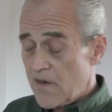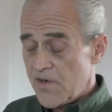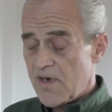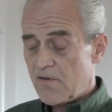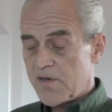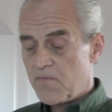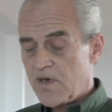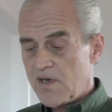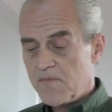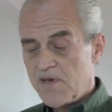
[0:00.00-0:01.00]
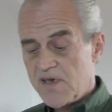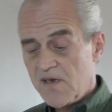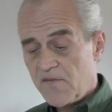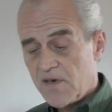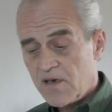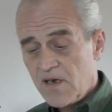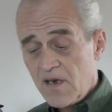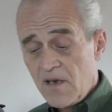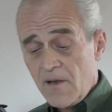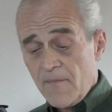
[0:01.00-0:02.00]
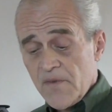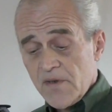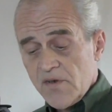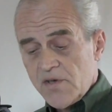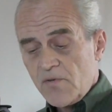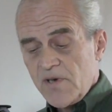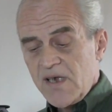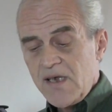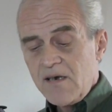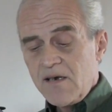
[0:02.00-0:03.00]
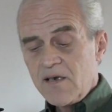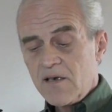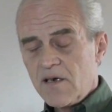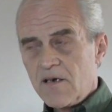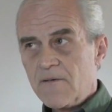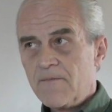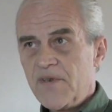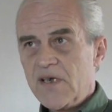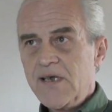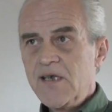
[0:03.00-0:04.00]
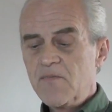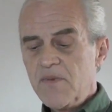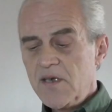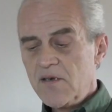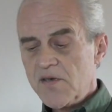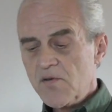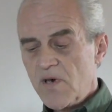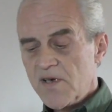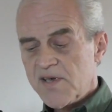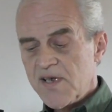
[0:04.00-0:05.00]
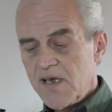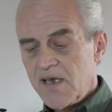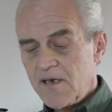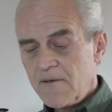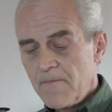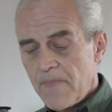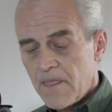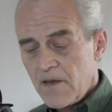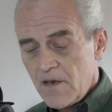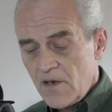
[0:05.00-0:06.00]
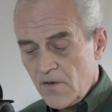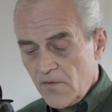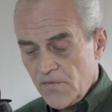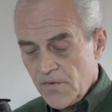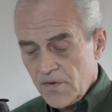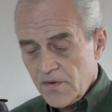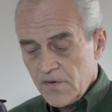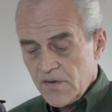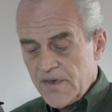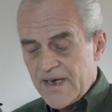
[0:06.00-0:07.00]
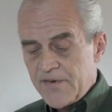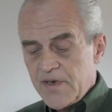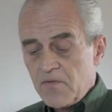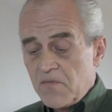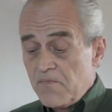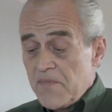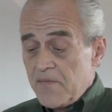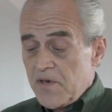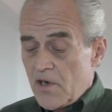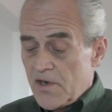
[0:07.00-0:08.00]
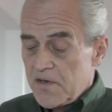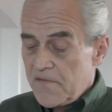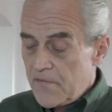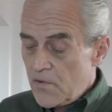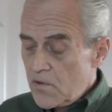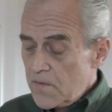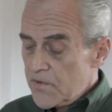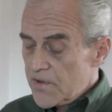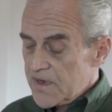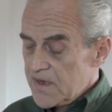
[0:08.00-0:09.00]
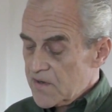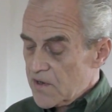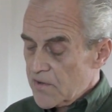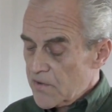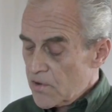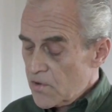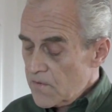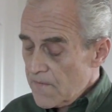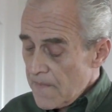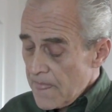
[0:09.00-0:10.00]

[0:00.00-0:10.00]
So I was pretty specific. So we're hearing elite minions who are saying that they were maybe not informed or they did not know.